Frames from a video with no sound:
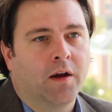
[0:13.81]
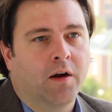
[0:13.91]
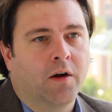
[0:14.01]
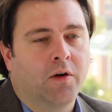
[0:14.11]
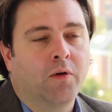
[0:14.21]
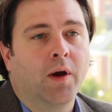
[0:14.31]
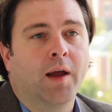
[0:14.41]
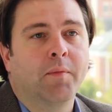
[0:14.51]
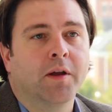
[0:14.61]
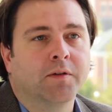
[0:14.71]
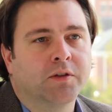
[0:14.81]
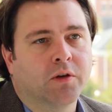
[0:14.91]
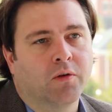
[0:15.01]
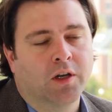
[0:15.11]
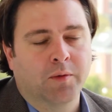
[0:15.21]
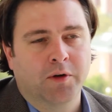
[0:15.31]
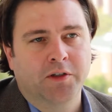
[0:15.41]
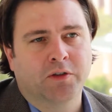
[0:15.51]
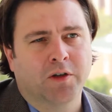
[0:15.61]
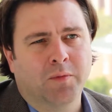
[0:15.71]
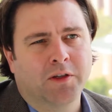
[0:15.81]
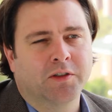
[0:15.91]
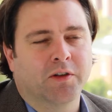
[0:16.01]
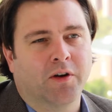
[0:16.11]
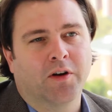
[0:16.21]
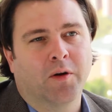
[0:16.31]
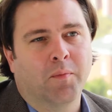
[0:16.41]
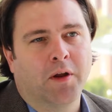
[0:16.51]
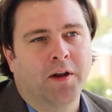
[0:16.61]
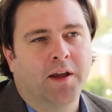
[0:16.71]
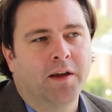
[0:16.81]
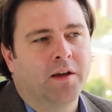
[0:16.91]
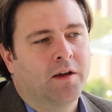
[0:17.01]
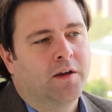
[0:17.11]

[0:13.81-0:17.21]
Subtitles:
our new admin. So Liberty Stribling started on Monday.